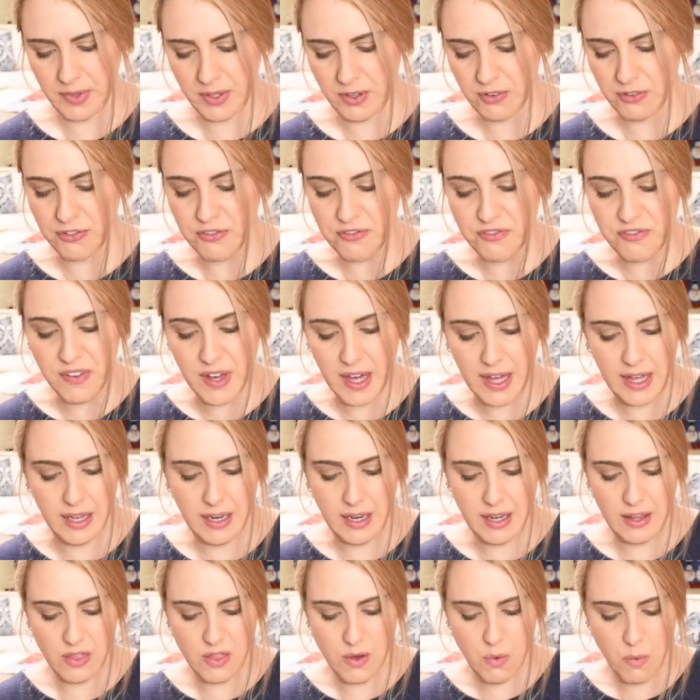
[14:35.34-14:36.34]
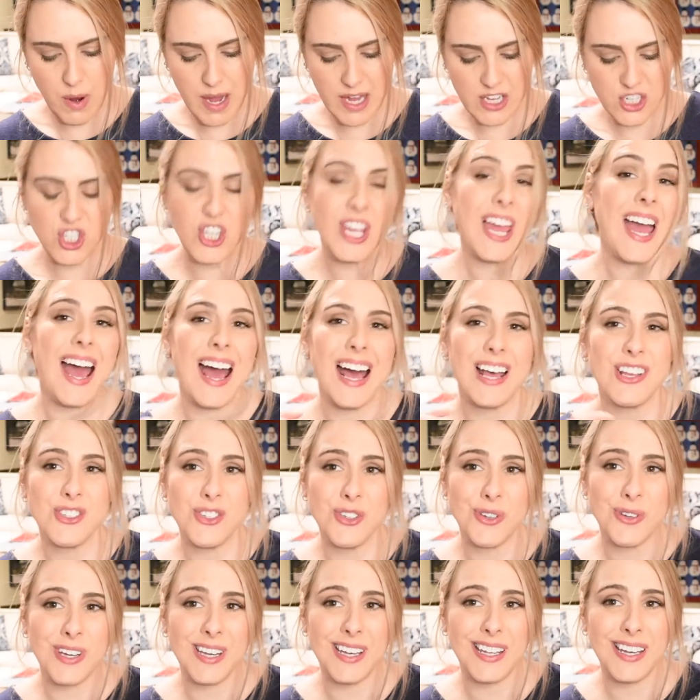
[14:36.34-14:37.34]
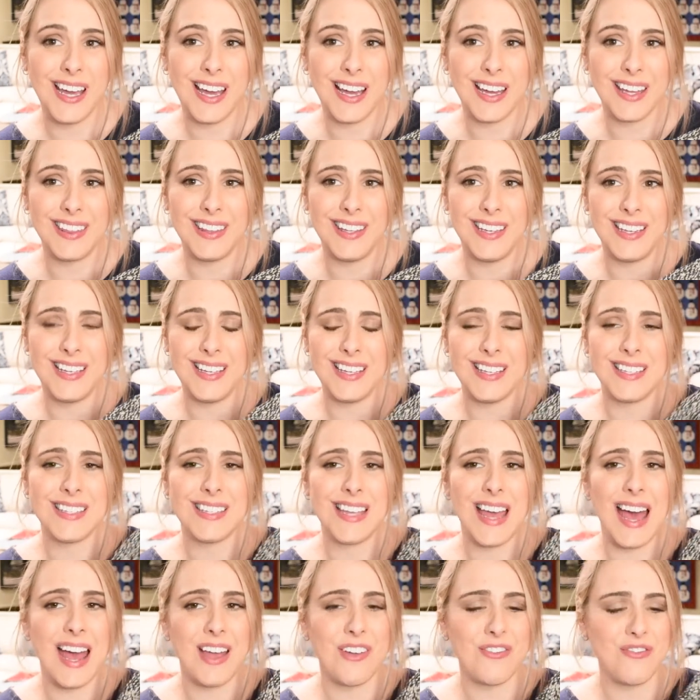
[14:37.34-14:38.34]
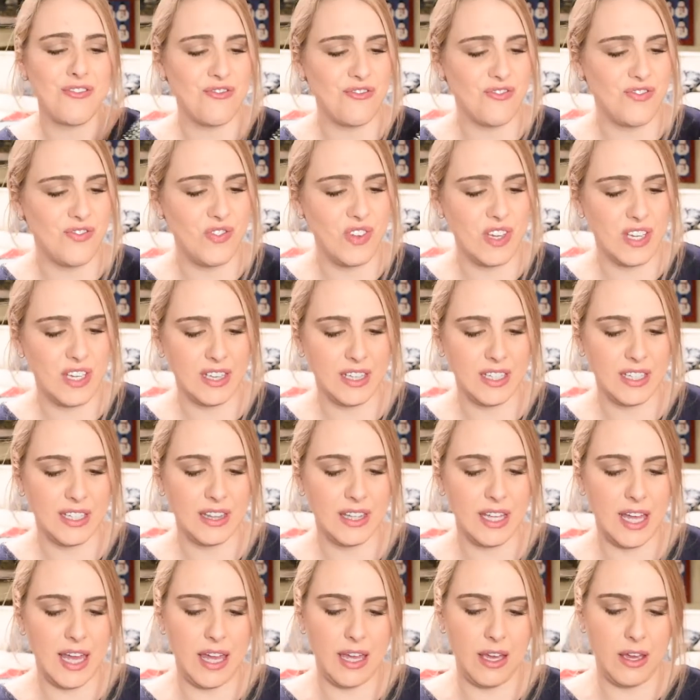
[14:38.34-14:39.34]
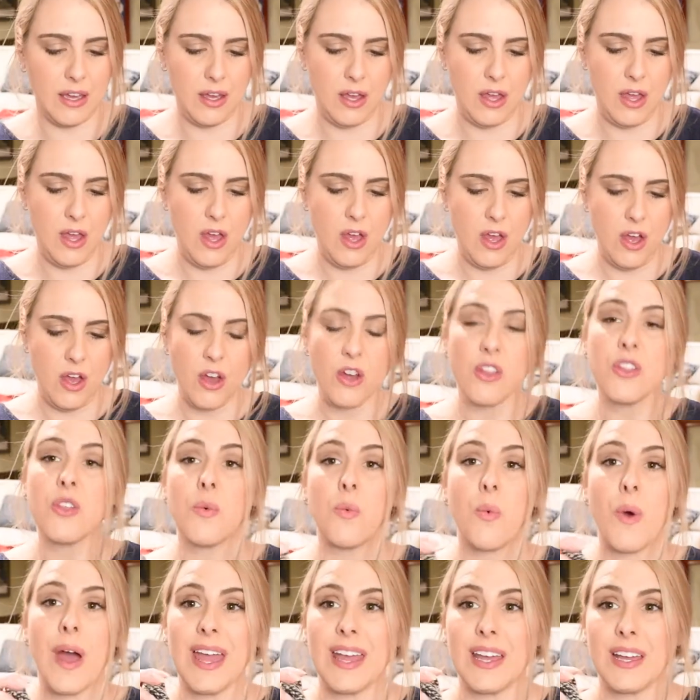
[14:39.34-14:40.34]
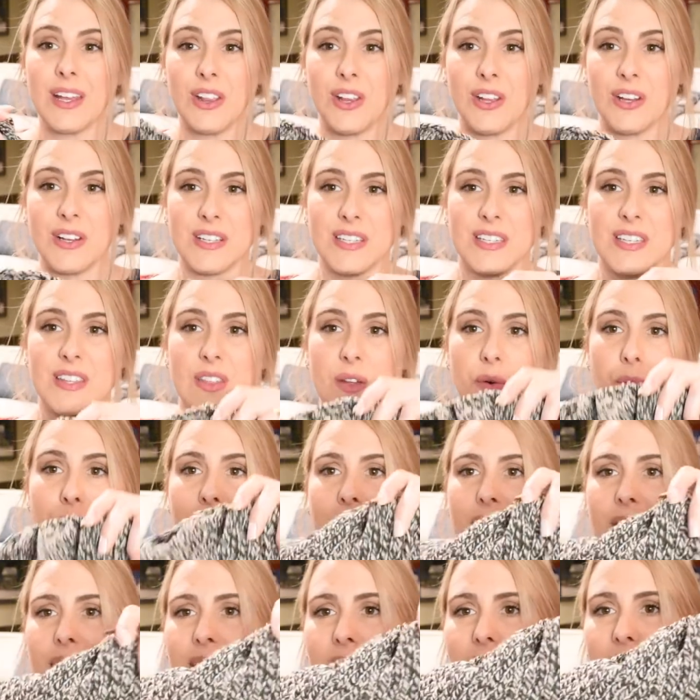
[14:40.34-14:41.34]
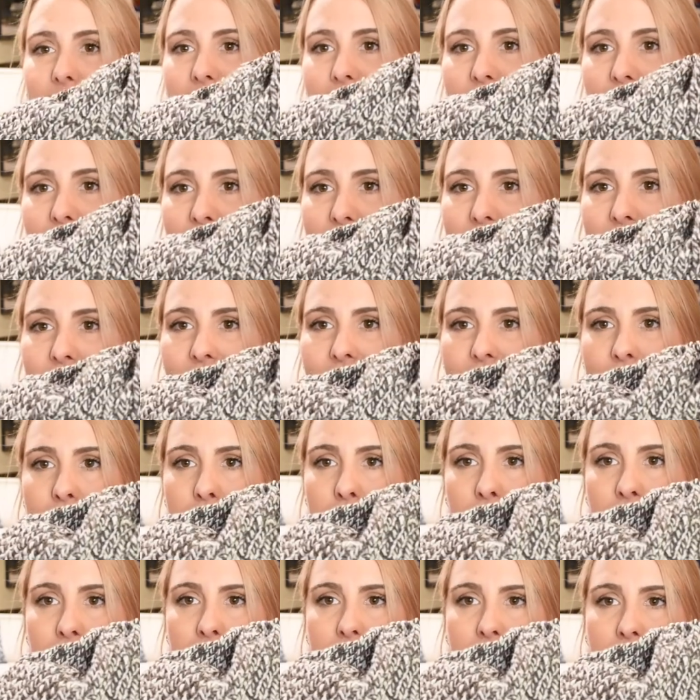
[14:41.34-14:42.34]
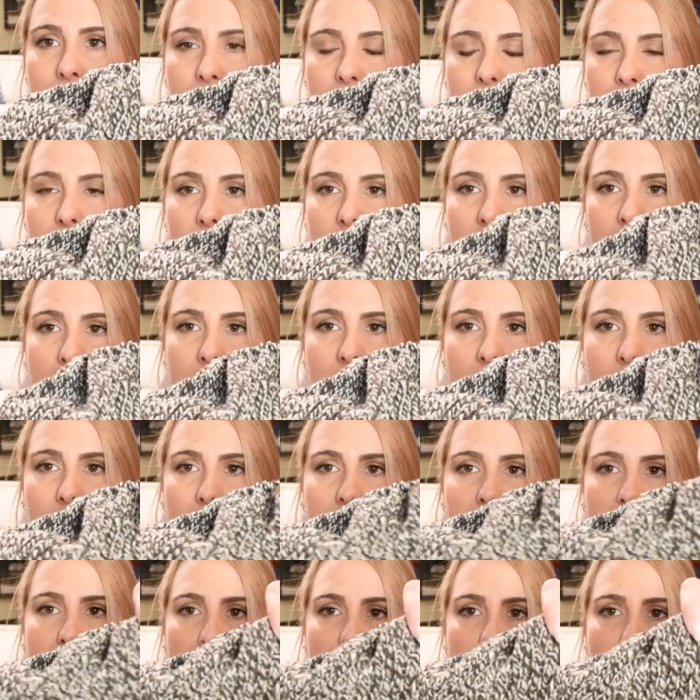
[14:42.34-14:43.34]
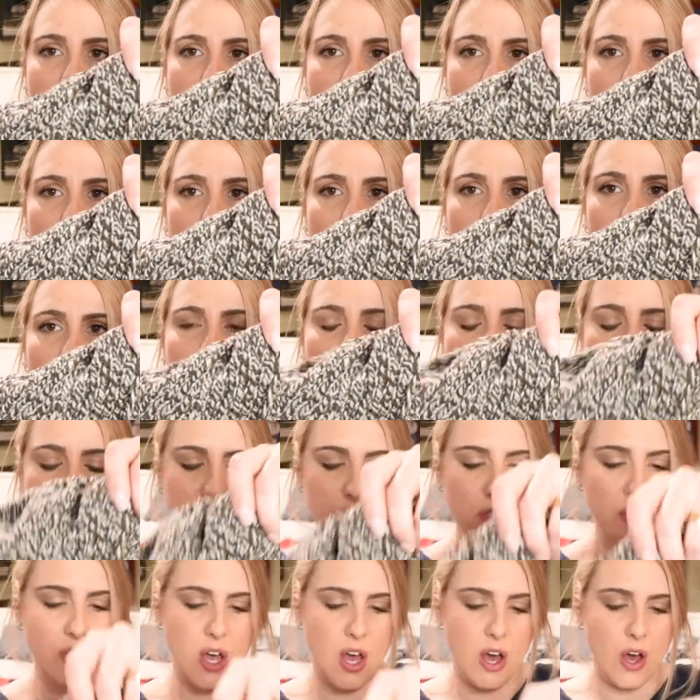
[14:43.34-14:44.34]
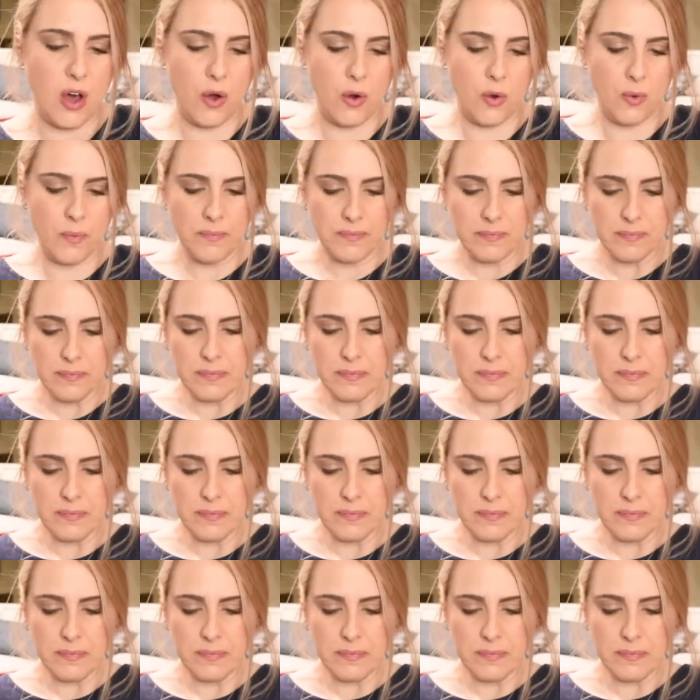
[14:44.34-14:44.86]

fit, and the way she has you connect these, I really like the way it looks and the way it came out. So